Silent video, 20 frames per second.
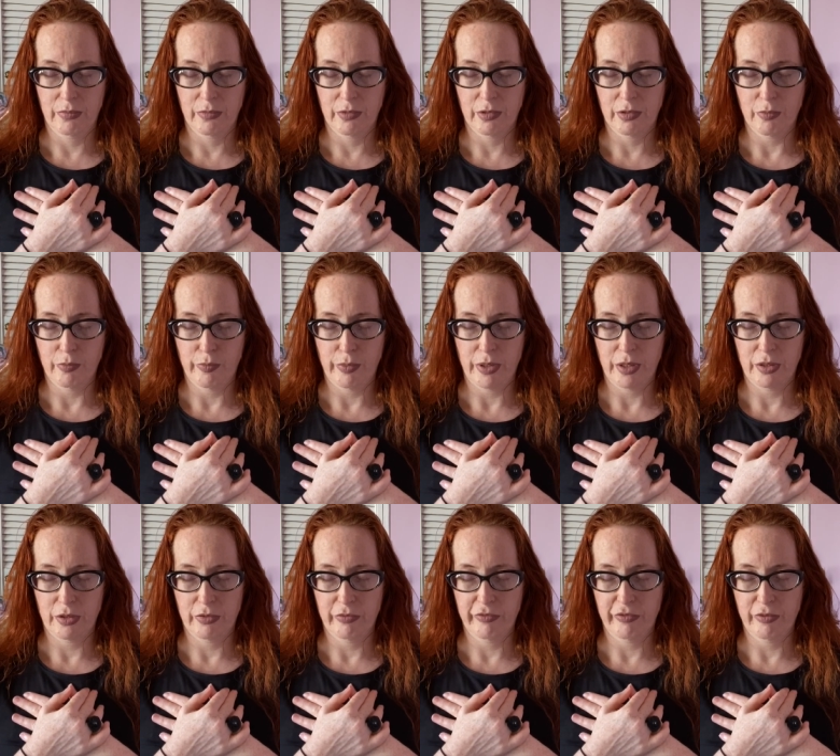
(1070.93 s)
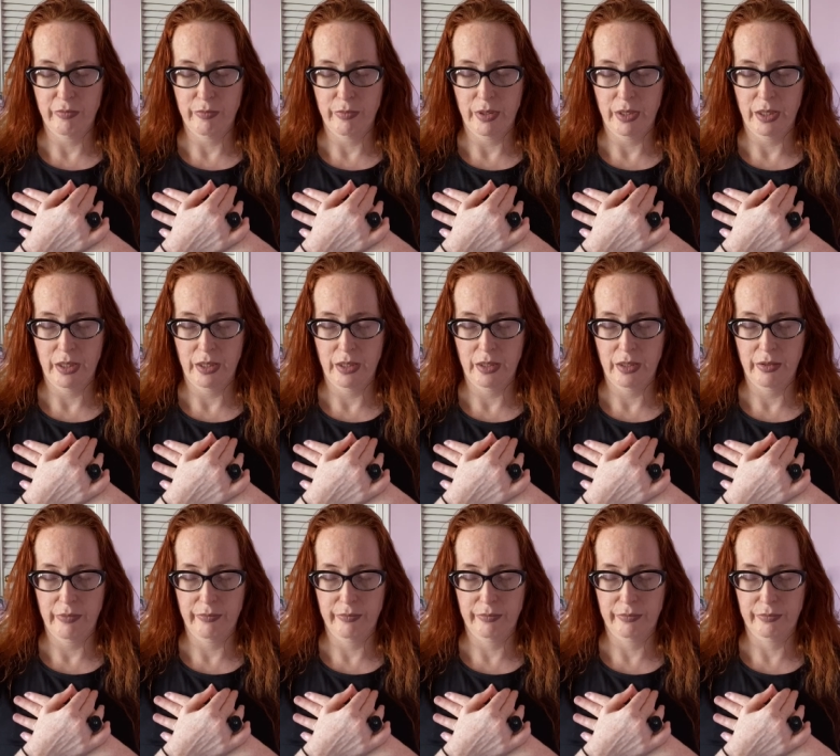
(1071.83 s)
compassion for me,
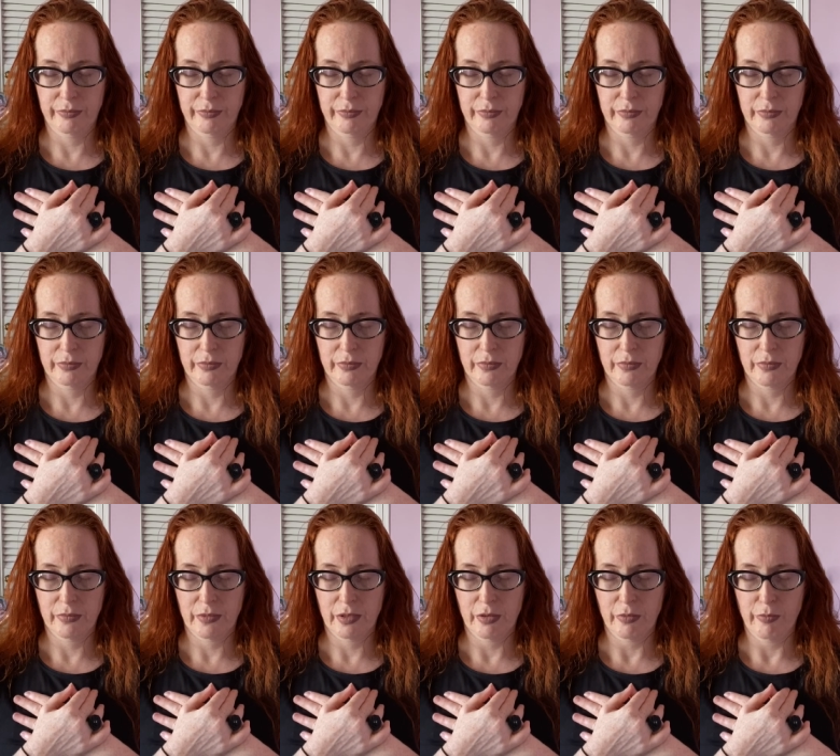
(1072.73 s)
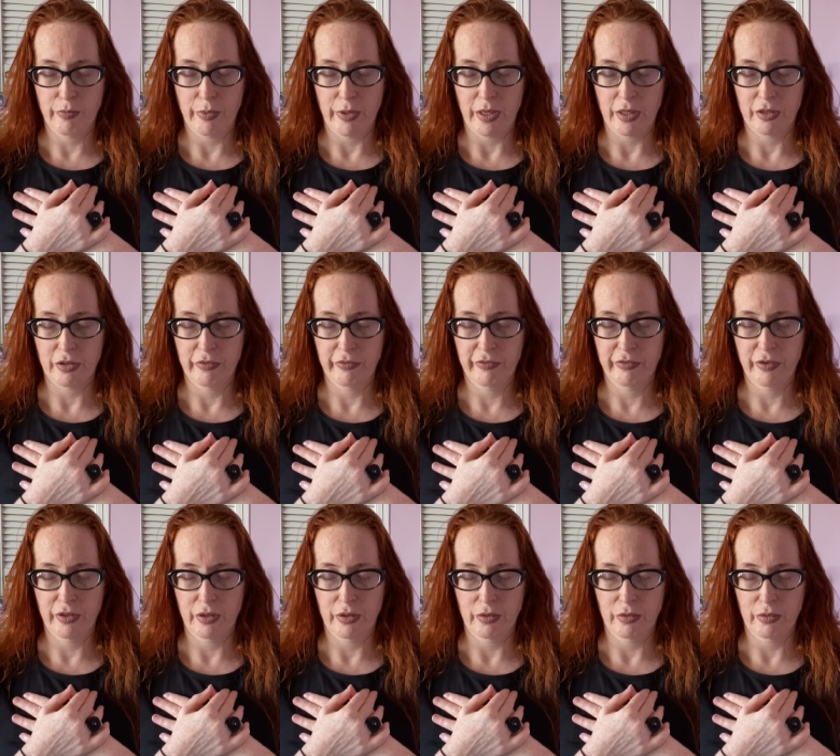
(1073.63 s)
compassion for
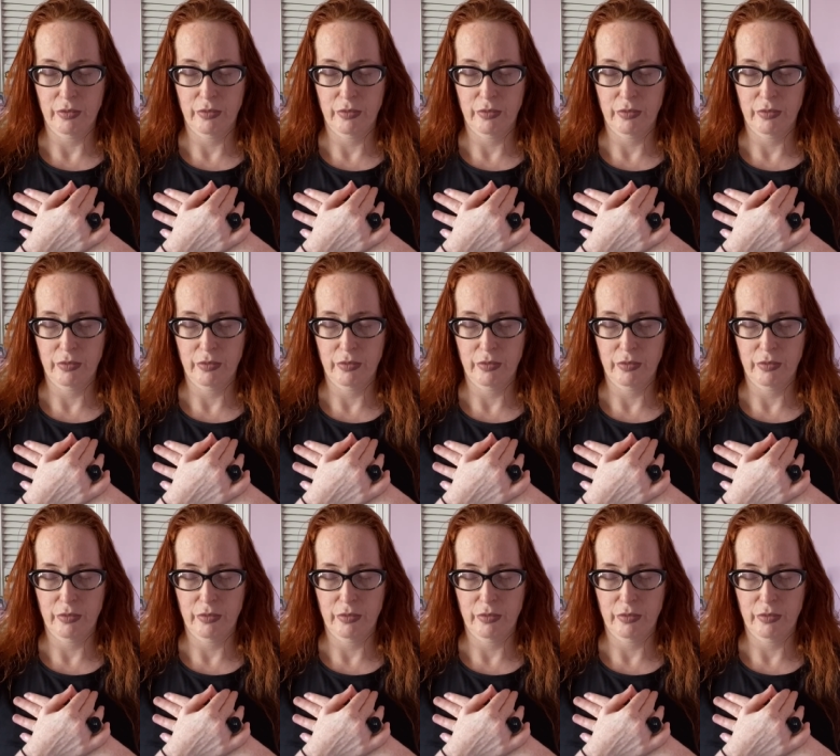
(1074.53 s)
you.